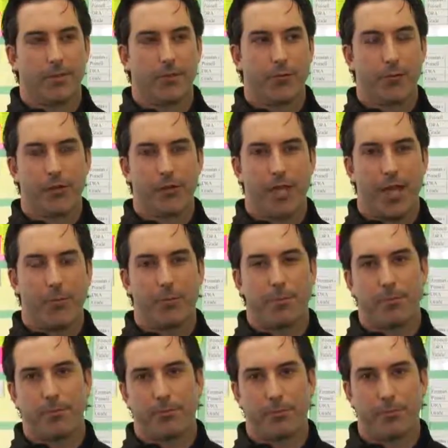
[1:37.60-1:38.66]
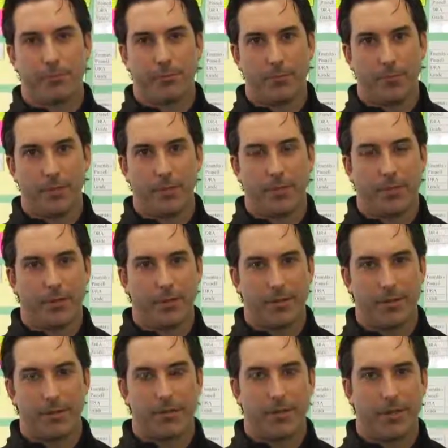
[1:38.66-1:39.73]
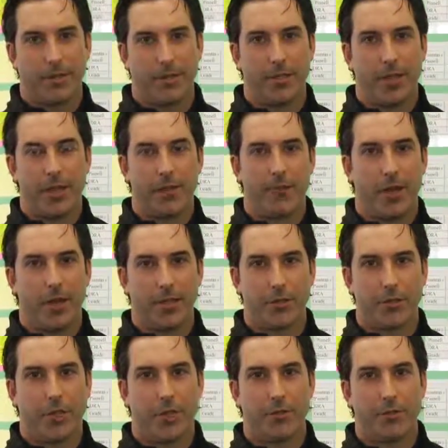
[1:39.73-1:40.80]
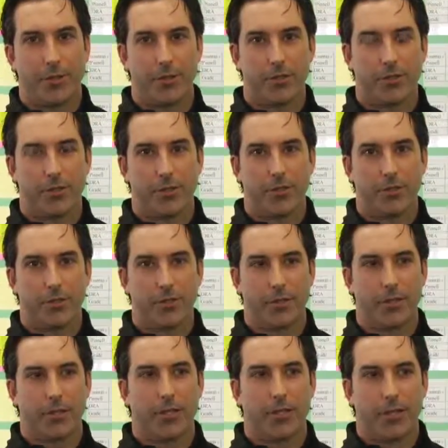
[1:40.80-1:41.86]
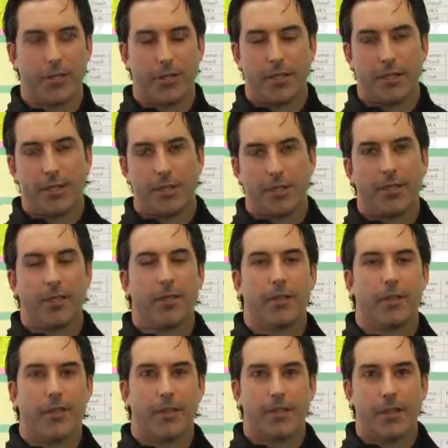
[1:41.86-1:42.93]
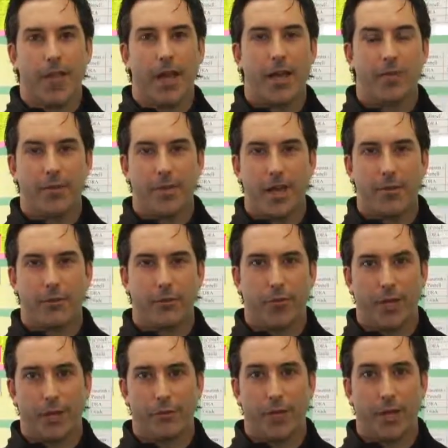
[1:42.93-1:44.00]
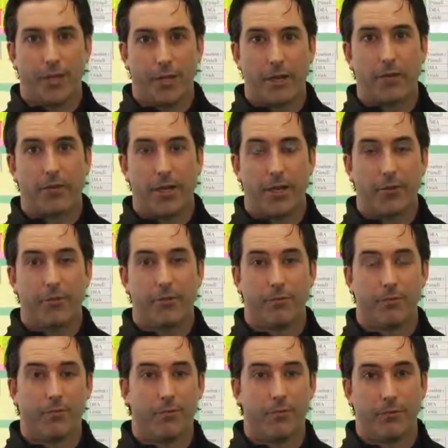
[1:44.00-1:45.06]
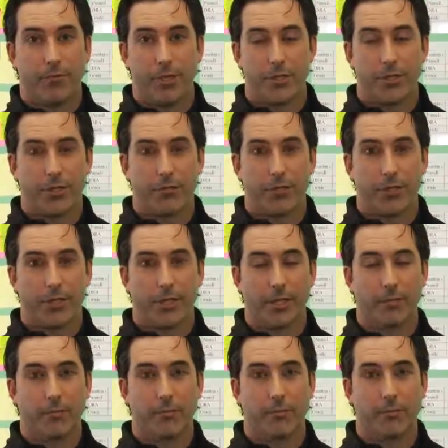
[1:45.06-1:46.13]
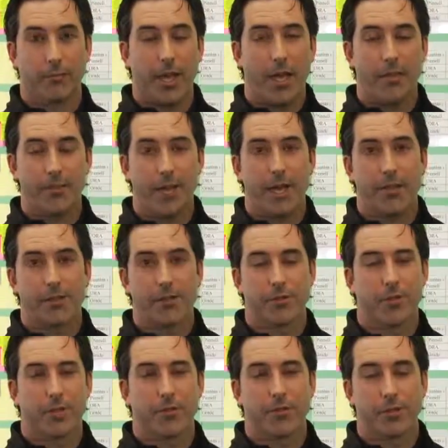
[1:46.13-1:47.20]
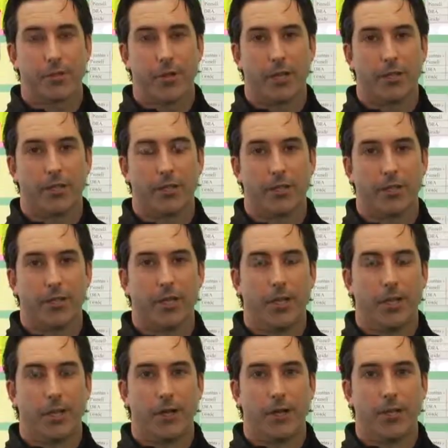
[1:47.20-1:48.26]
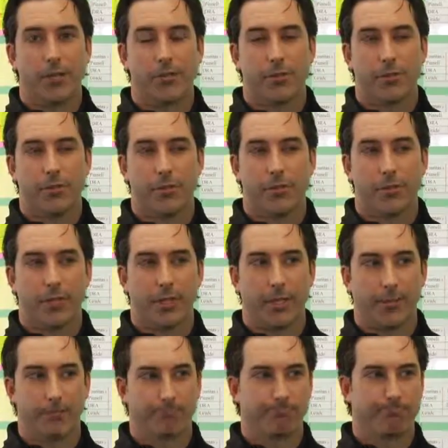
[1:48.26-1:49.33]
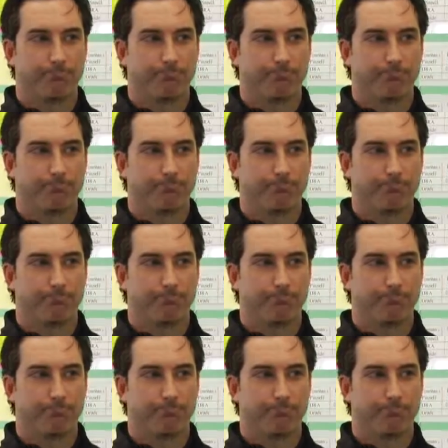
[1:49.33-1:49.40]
The first step in identifying a shared vision and culture is to ask staff to identify their shared vision of learning. We have to ask ourselves the question, are all students learning?